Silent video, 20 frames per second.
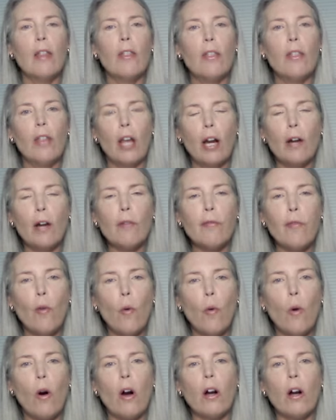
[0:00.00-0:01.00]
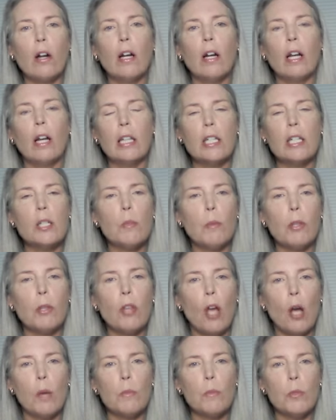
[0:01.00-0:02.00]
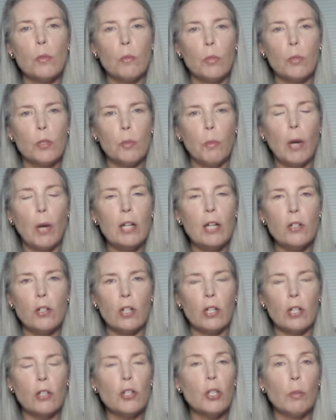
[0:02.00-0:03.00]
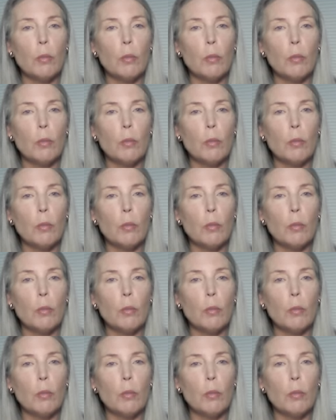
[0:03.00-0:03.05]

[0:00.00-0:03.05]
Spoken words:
Therefore, Elizabeth Holmes was prejudiced.